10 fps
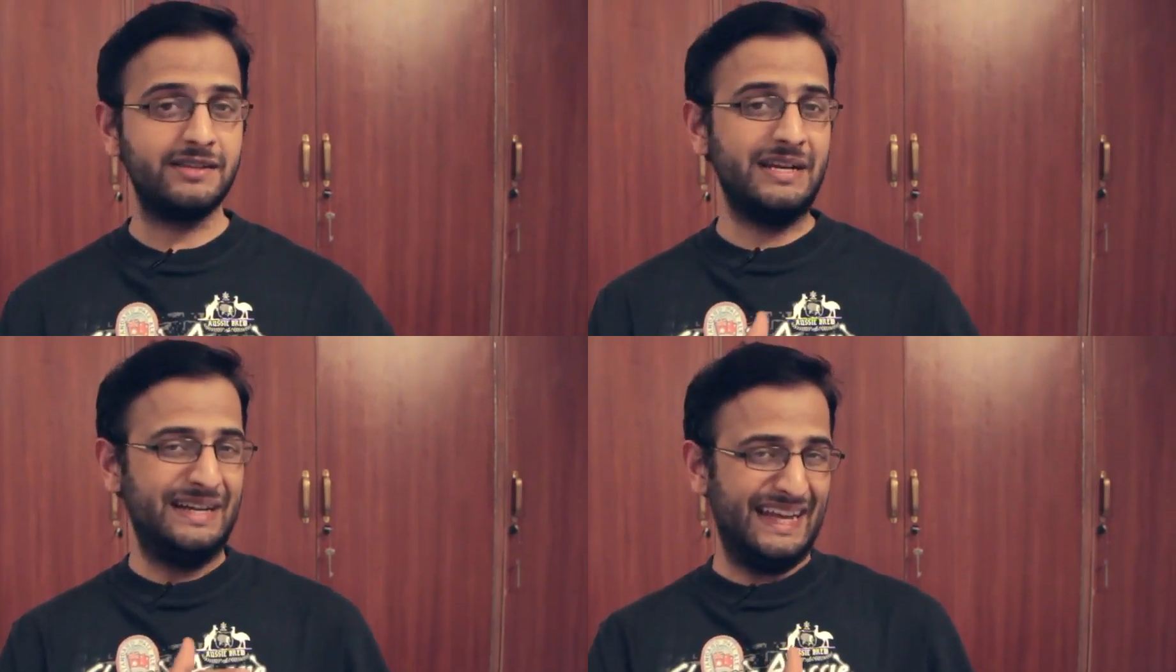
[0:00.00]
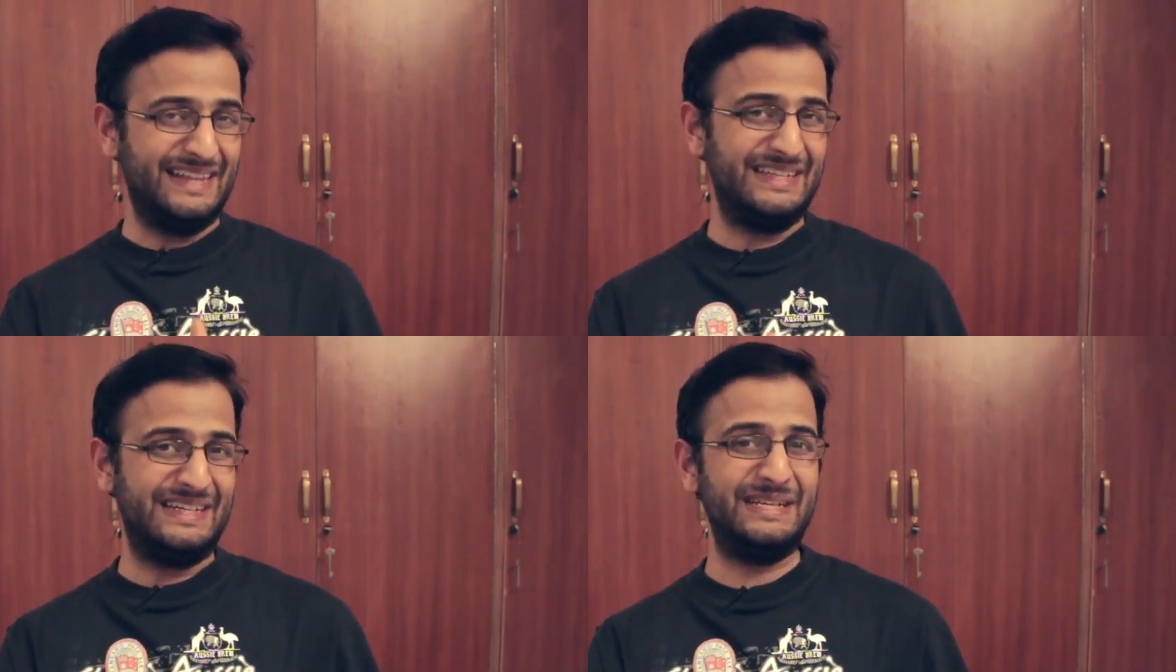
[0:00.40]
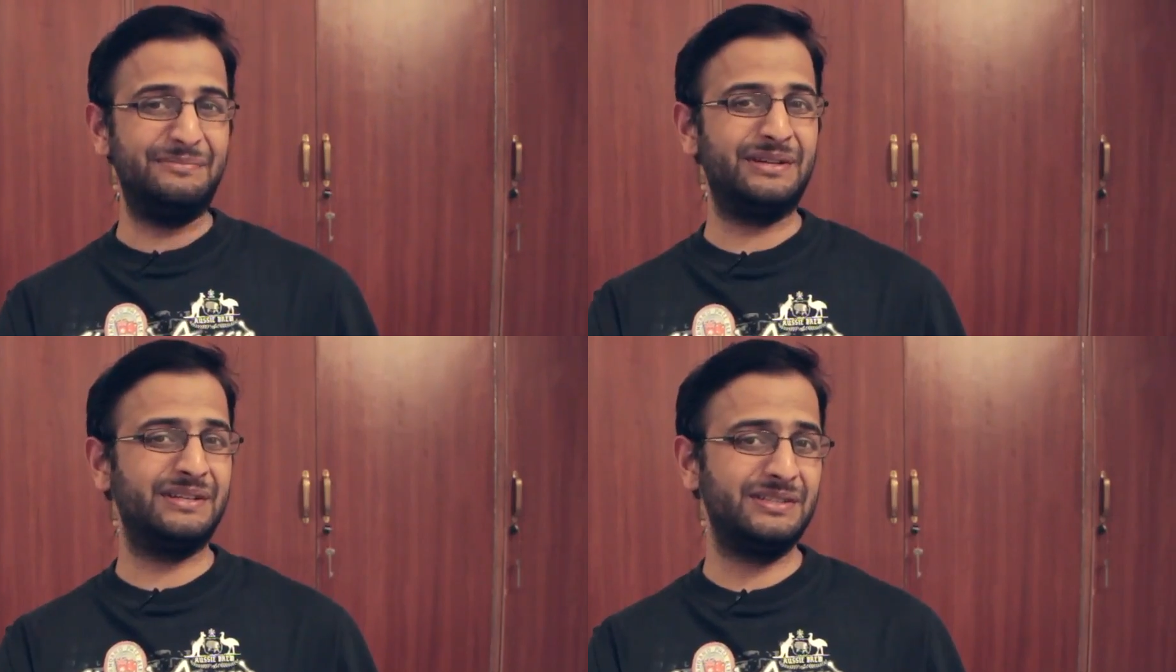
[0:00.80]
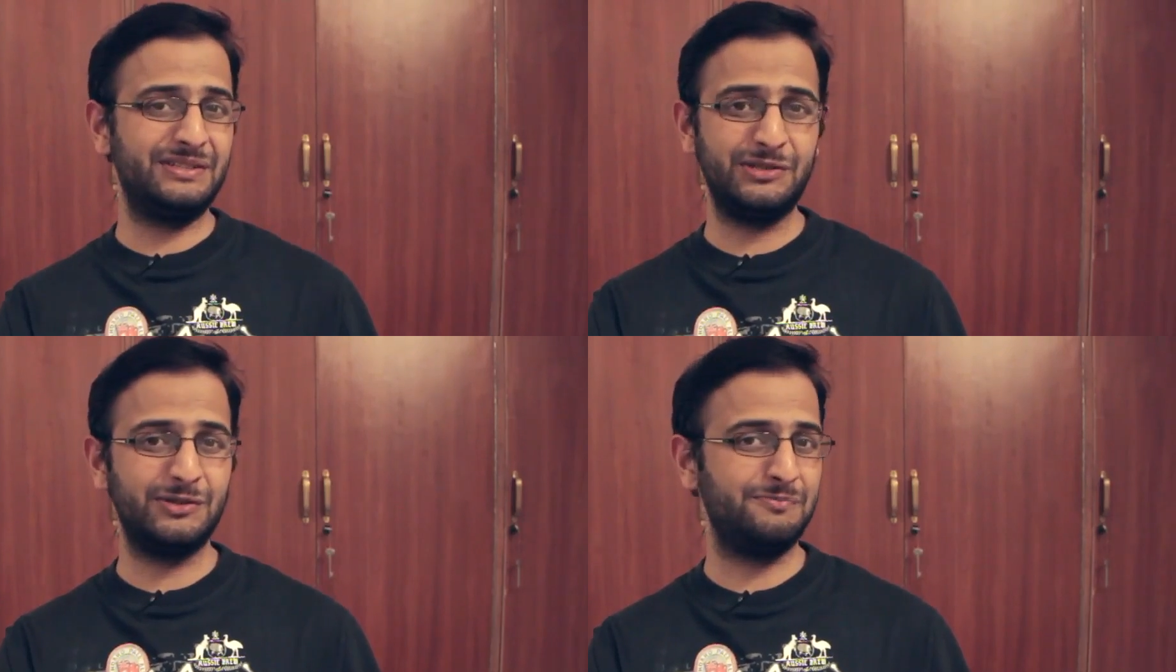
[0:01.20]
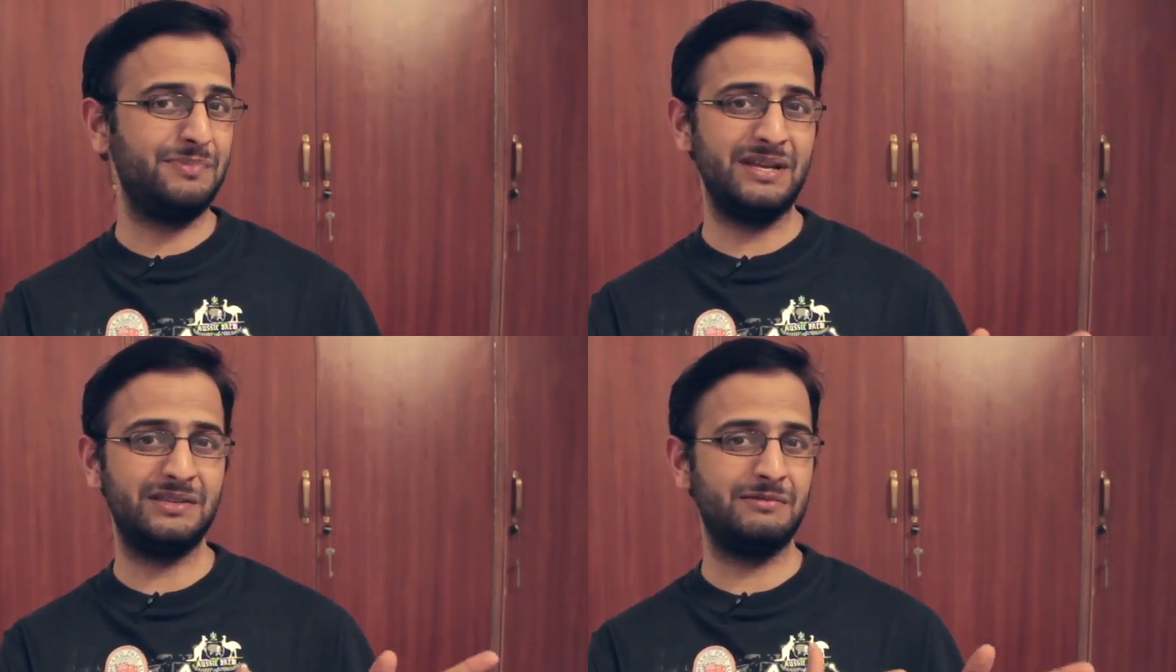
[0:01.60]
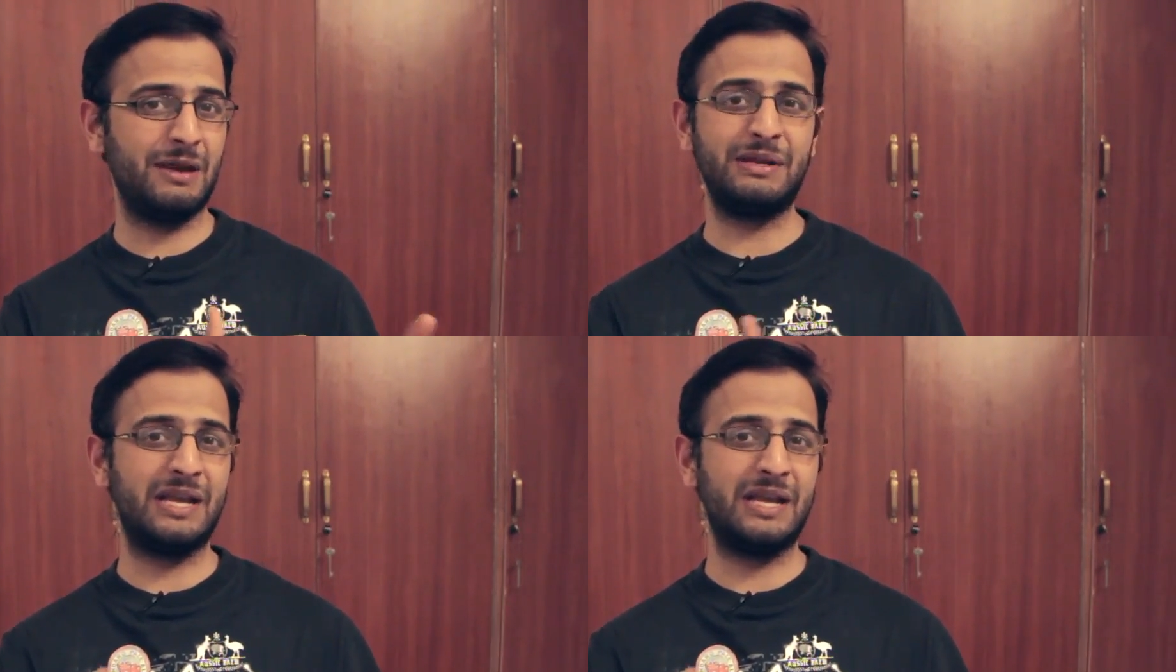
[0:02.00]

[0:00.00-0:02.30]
the intensity because, you know, based, I mean,